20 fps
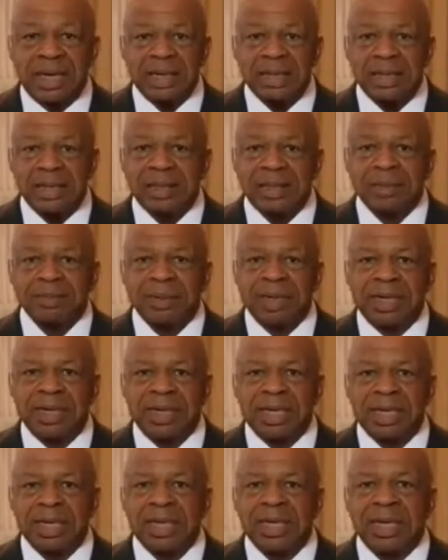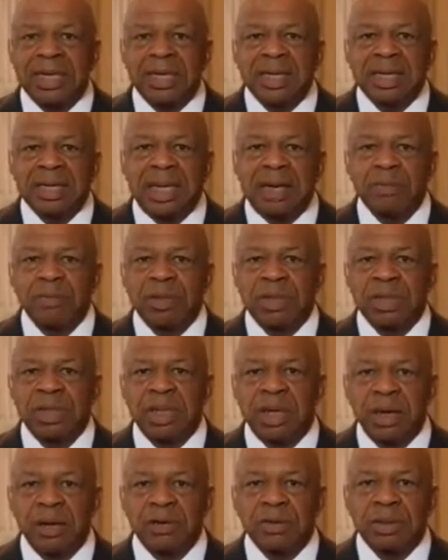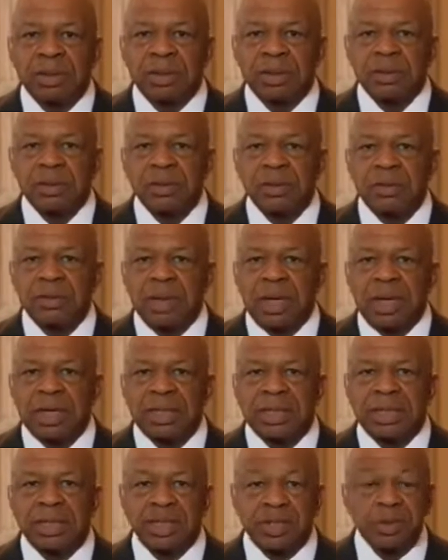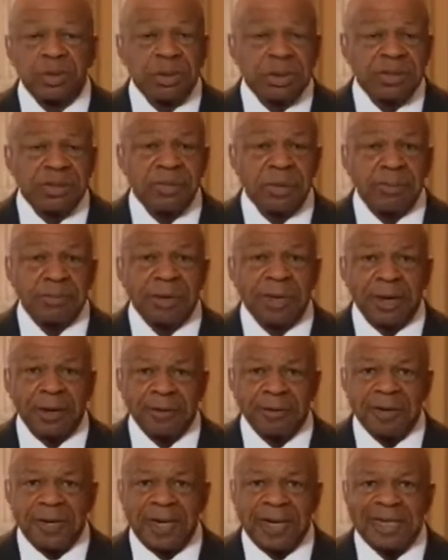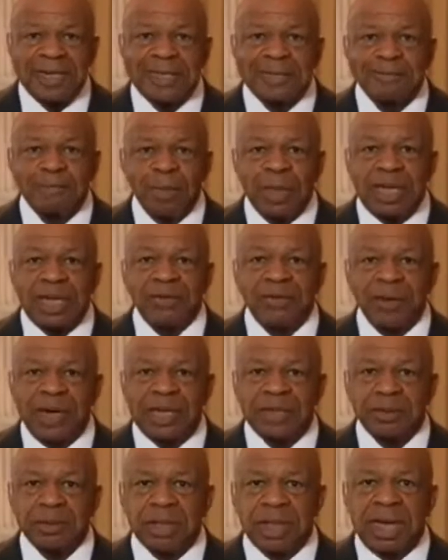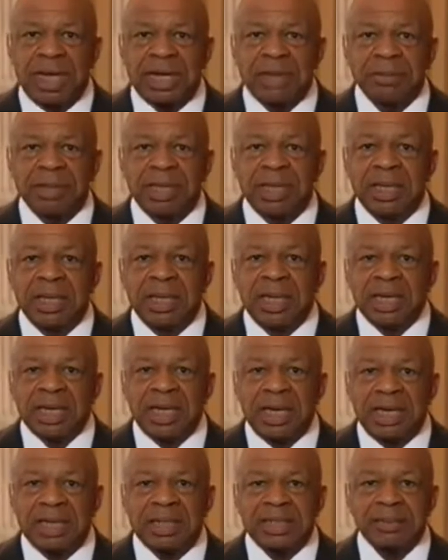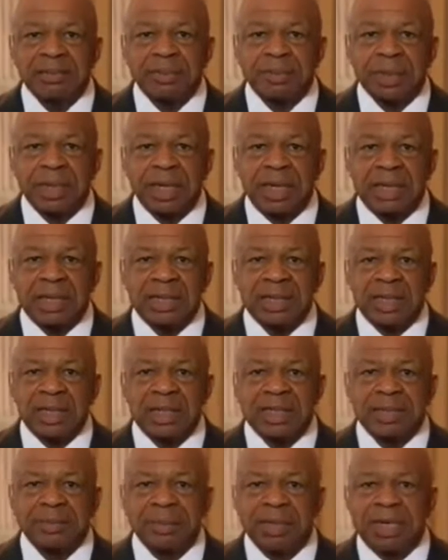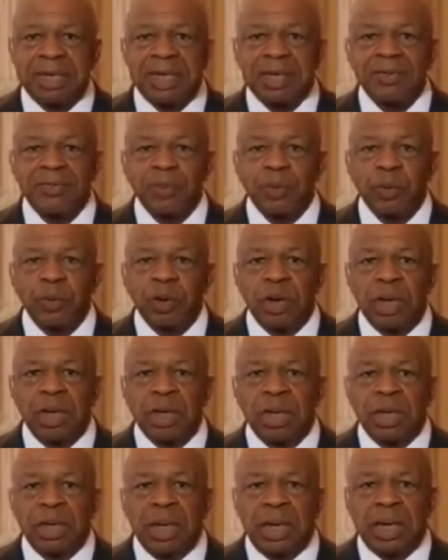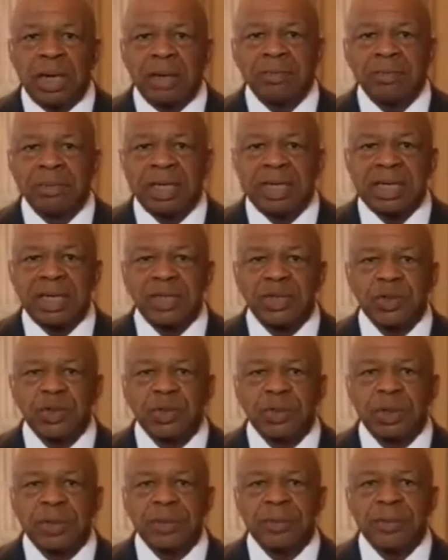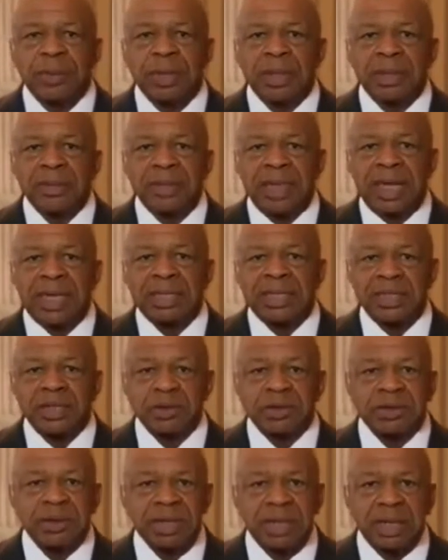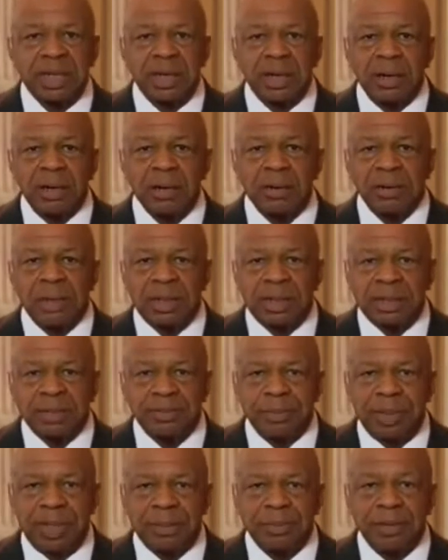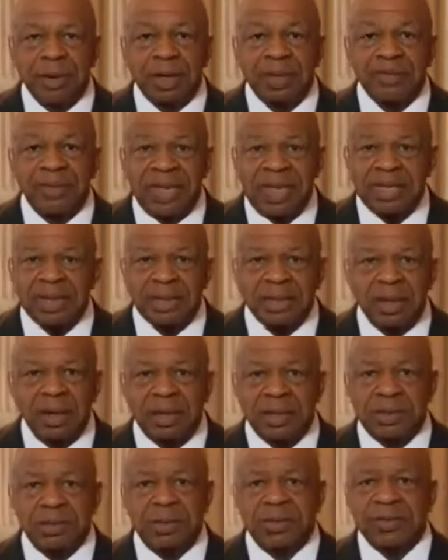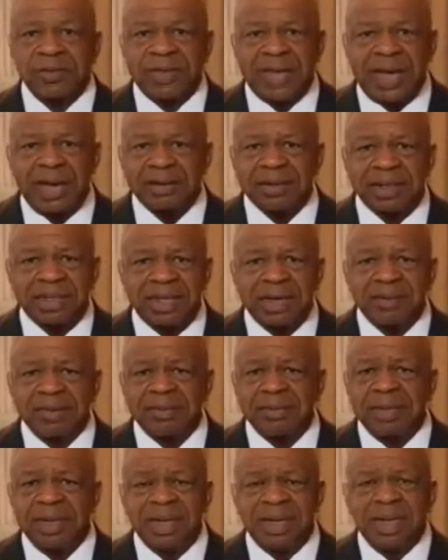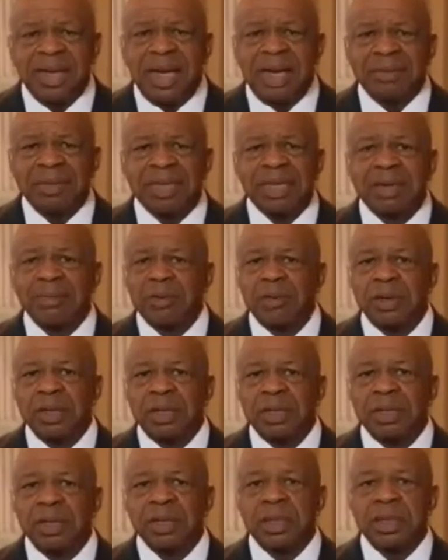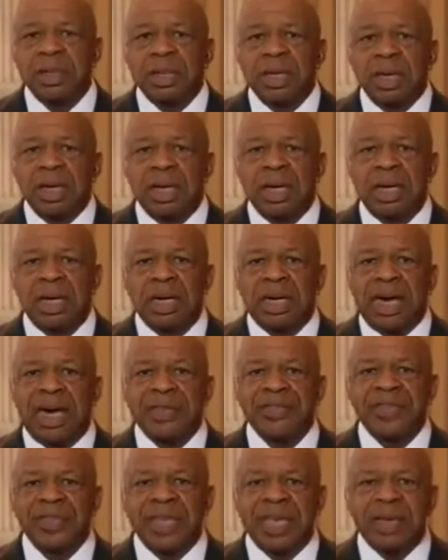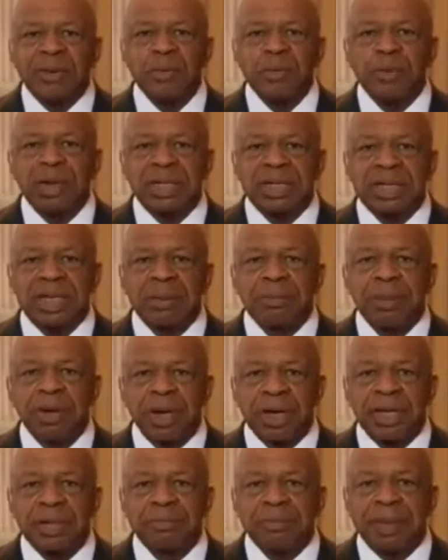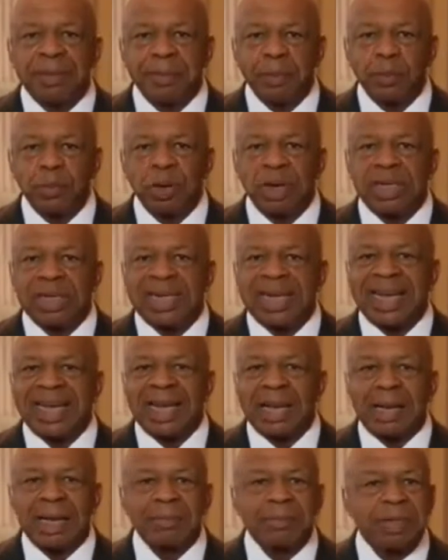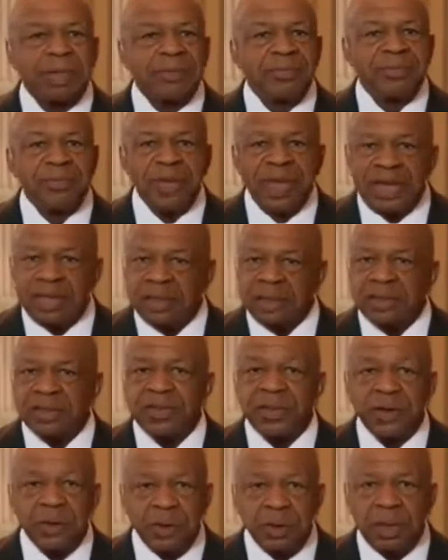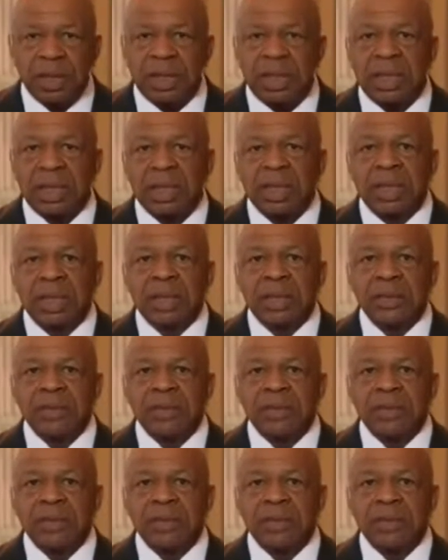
cut spending that would go to students for Pell Grants in a fragile economy, cut spending for making sure that children can go and be a part of Head Start, 200,000 of them. I mean, come on. I think what the American people want, and I am convinced thoroughly